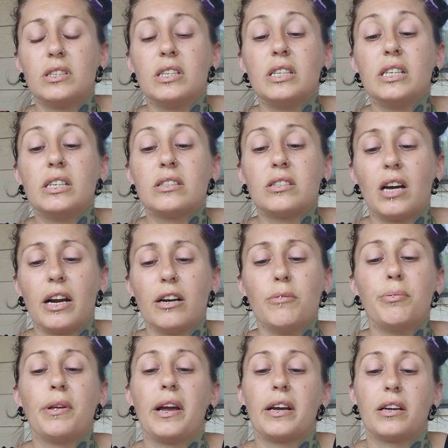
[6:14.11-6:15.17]
The entire
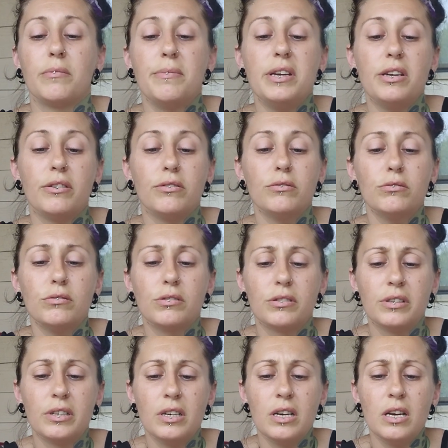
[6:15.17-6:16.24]
plant can be used.
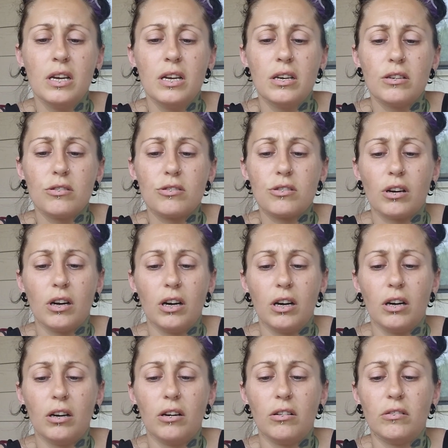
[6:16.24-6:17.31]

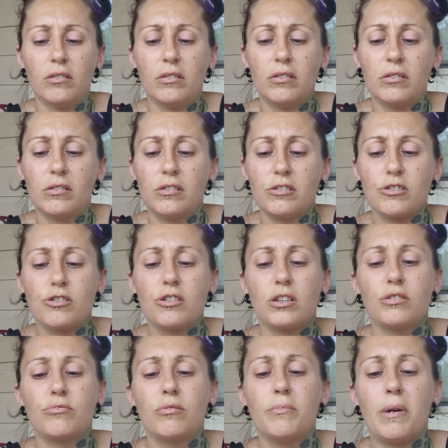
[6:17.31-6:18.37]
So
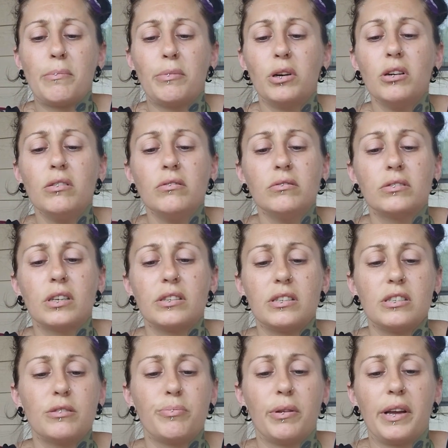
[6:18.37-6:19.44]
just remember that
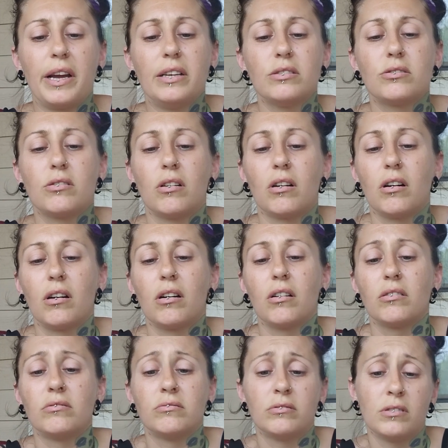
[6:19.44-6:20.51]
these plants
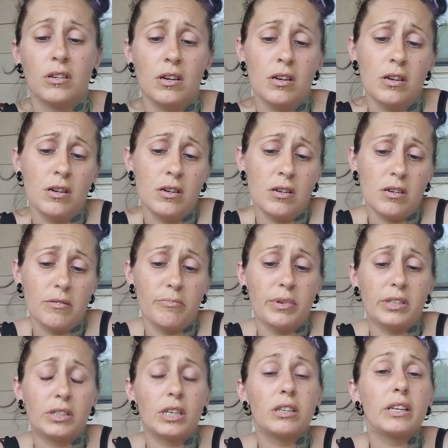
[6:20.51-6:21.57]
are
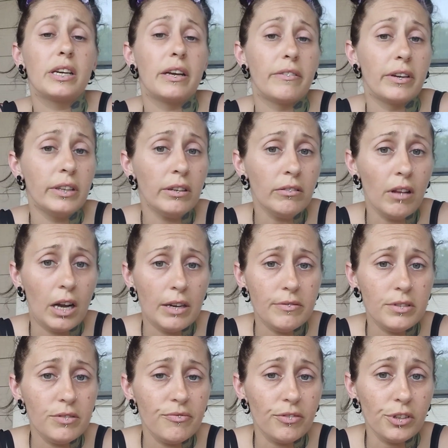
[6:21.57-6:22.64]
basically giving their
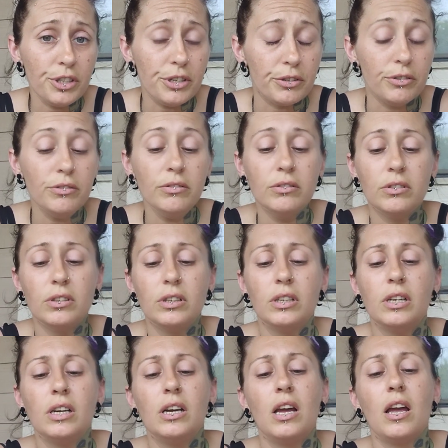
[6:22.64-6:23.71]
lives for you,
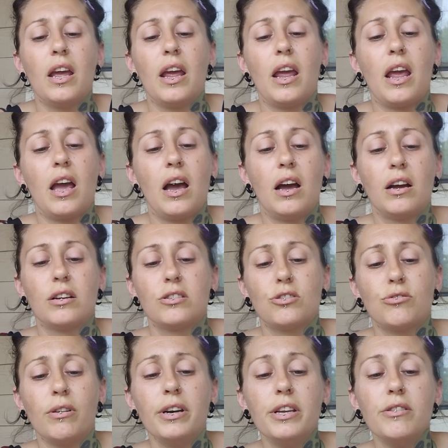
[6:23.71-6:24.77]
and
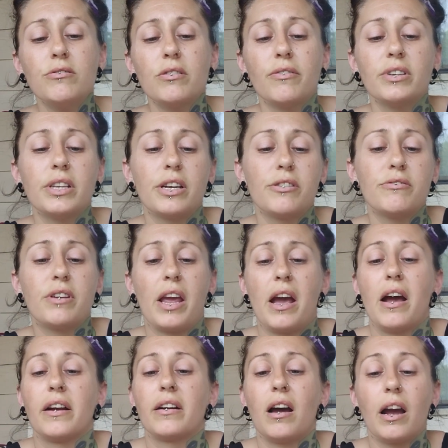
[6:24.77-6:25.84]
try to use everything you
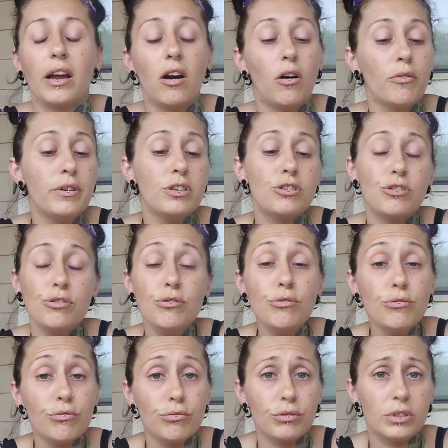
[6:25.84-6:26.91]
can. I always
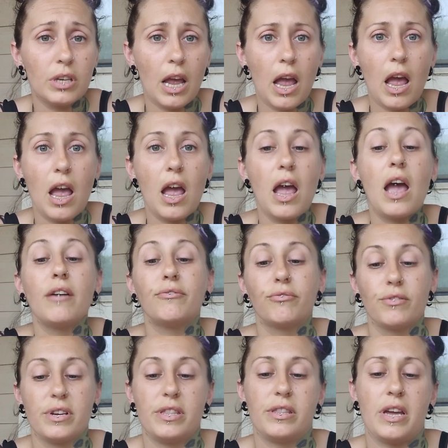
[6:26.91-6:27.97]
use
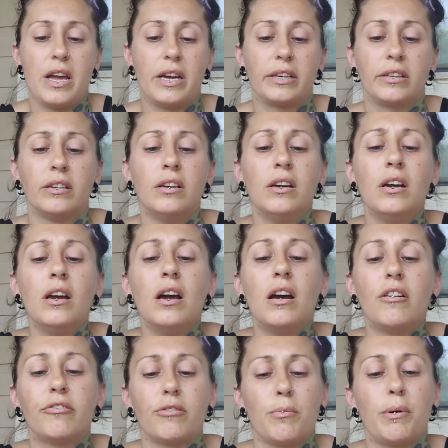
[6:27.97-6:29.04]
everything
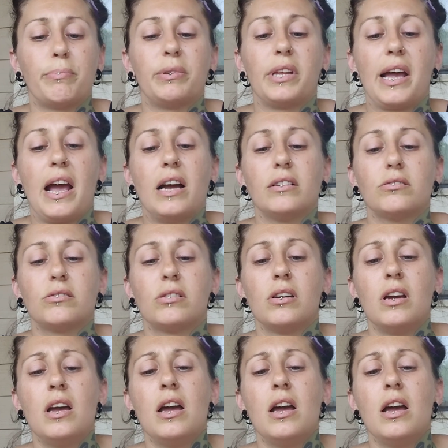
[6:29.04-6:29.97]
from a plant